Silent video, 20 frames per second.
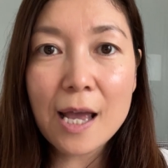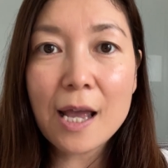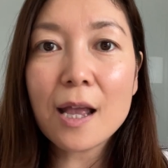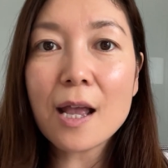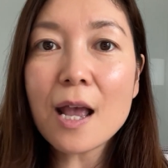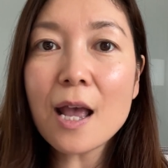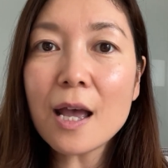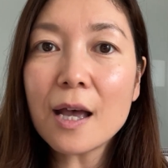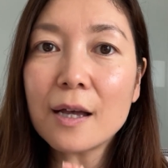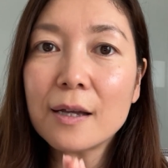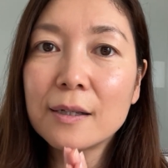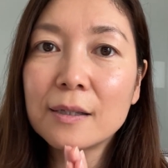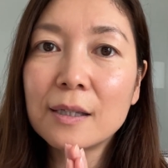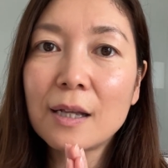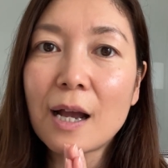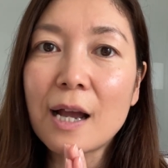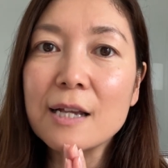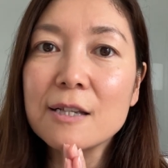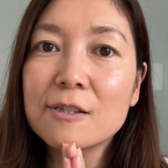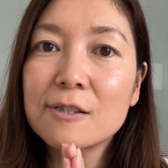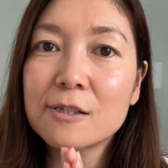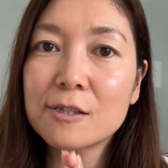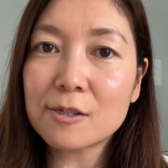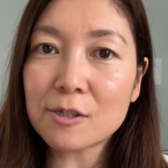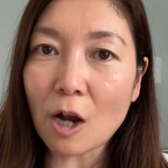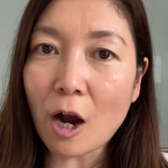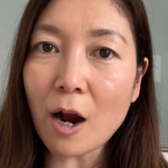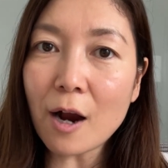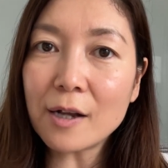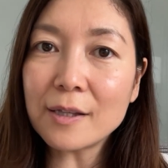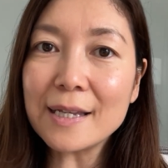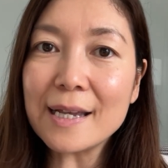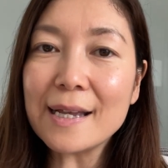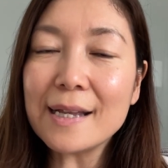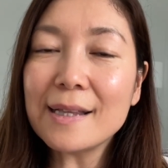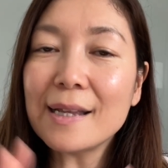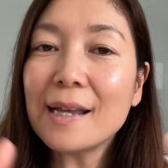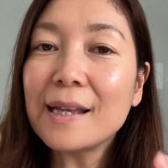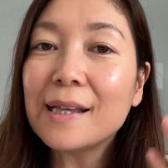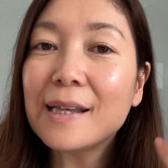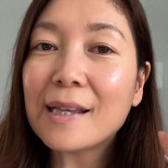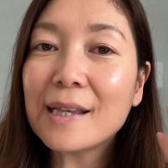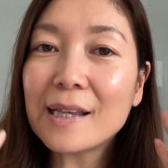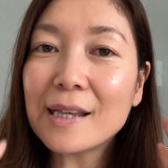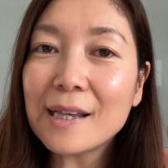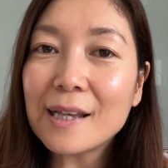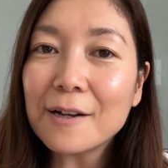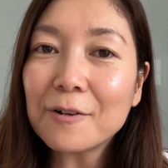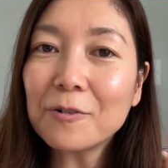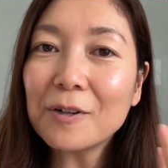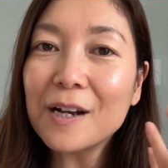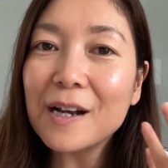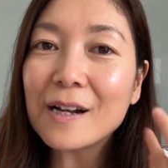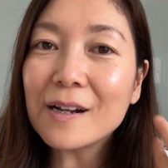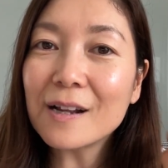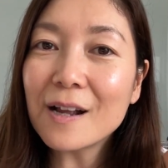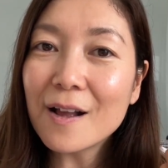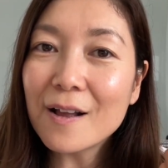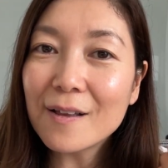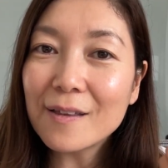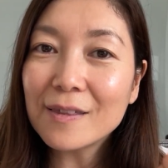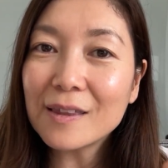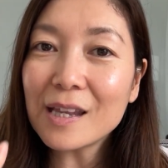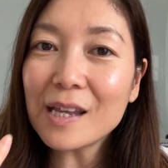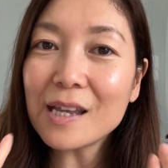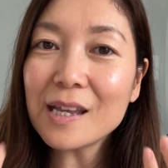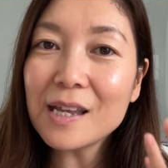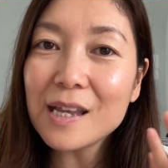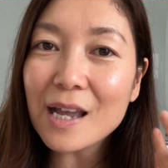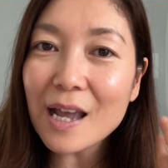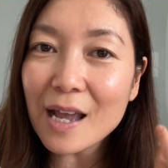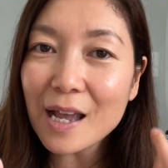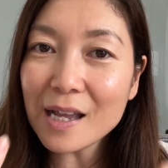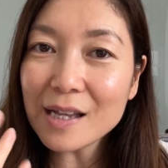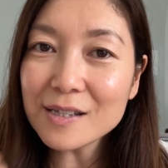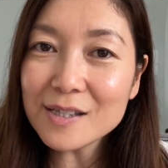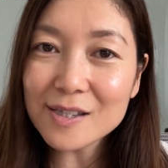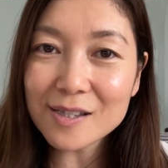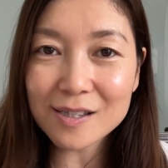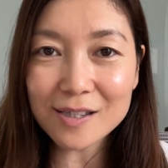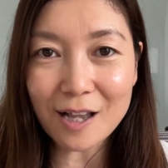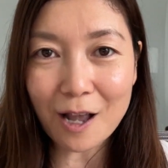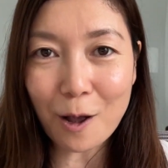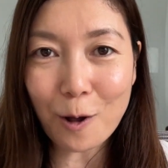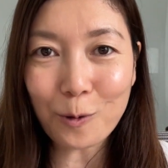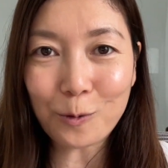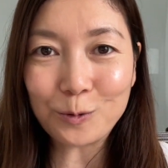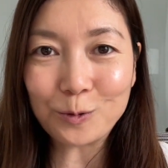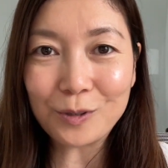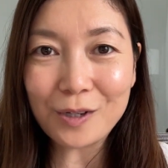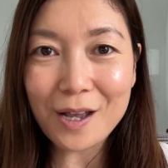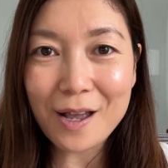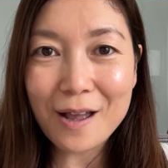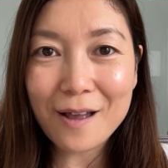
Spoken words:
and I started hearing TH sound.